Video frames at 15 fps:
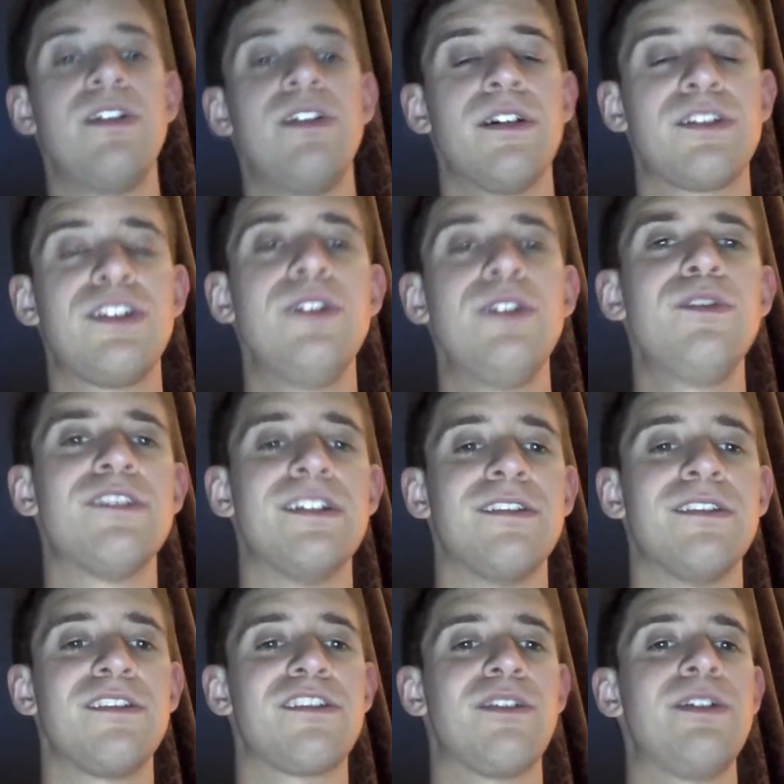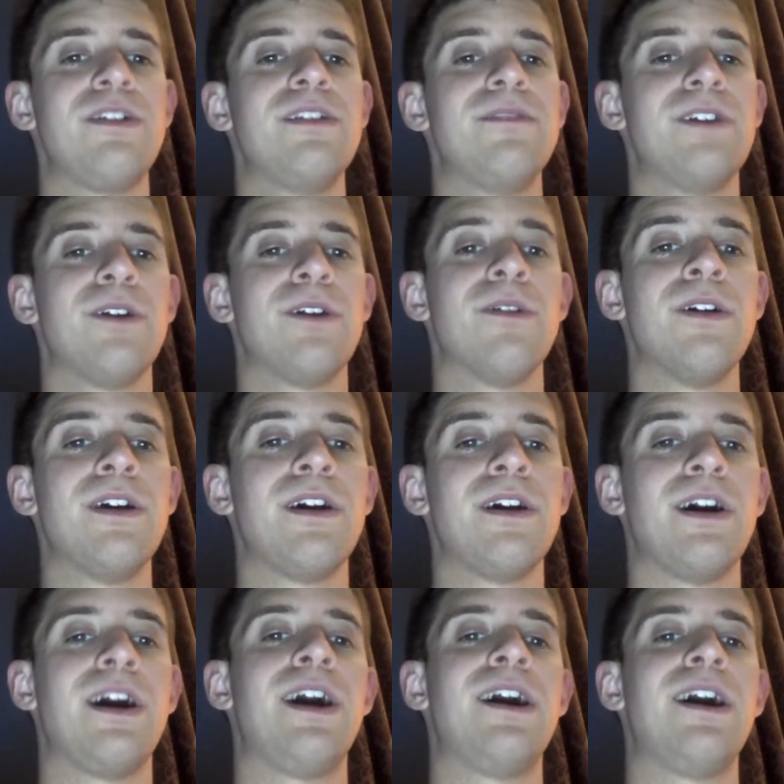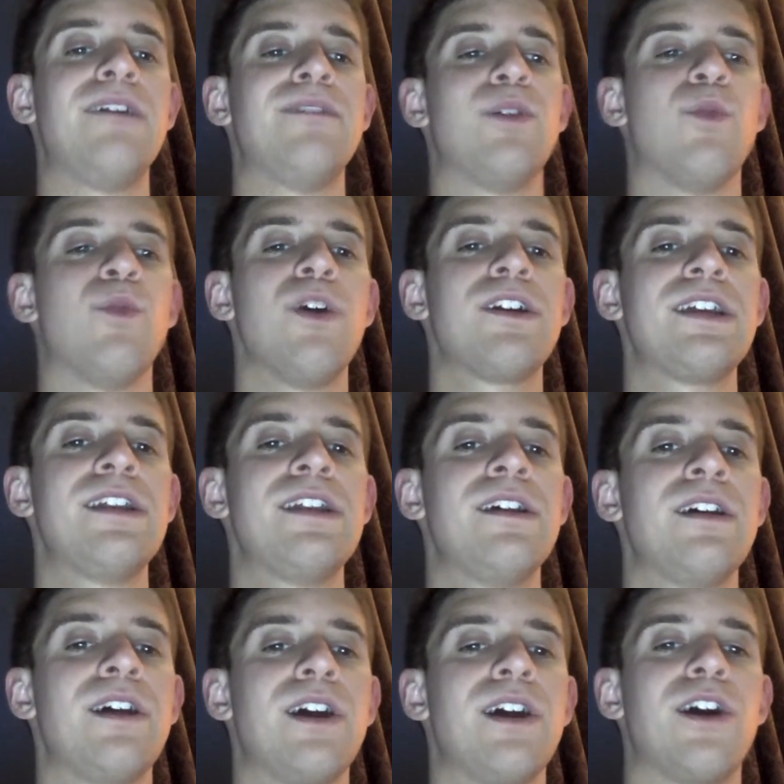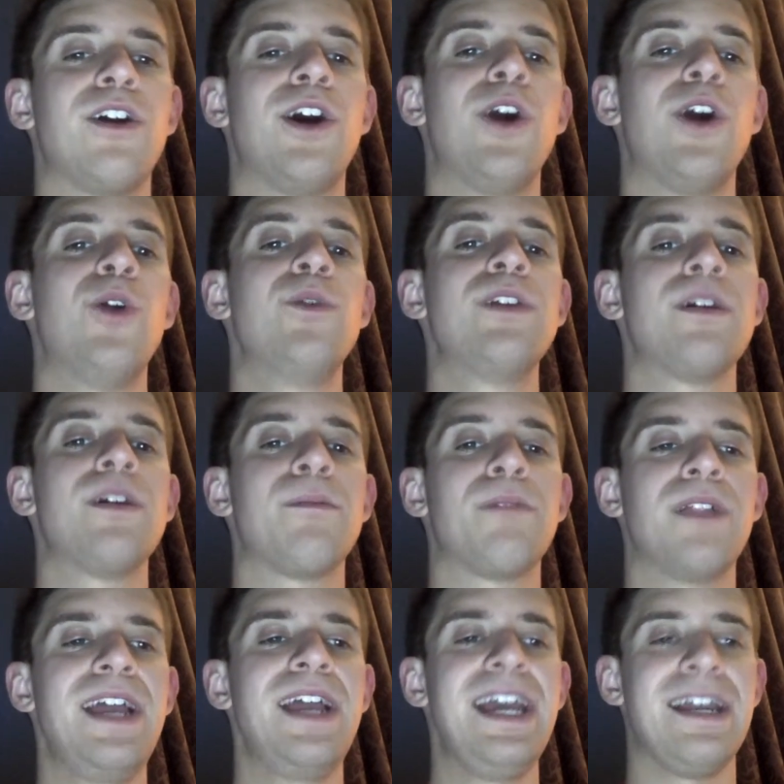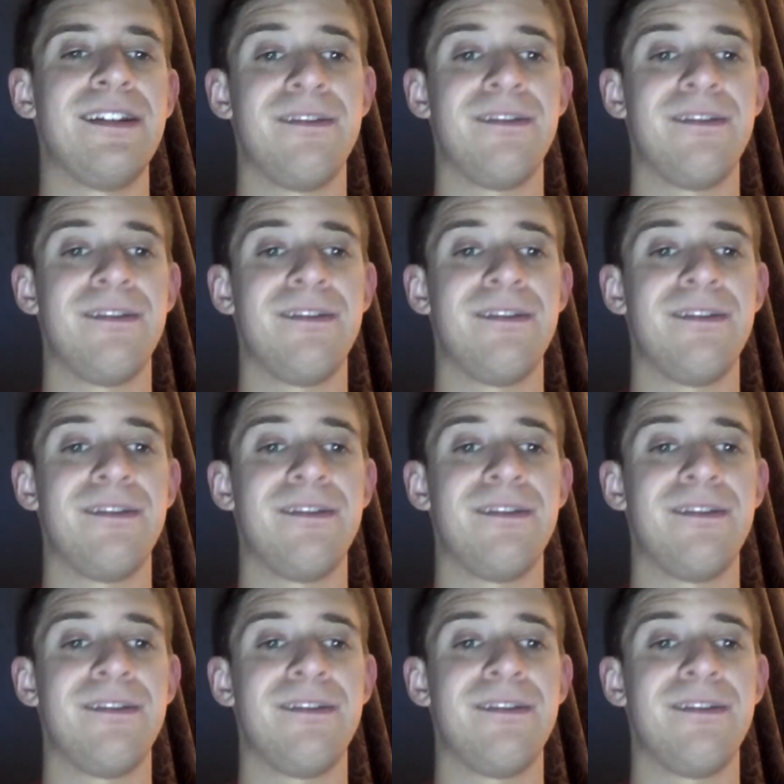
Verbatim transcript: accusing Sonya Deville of working her own plan.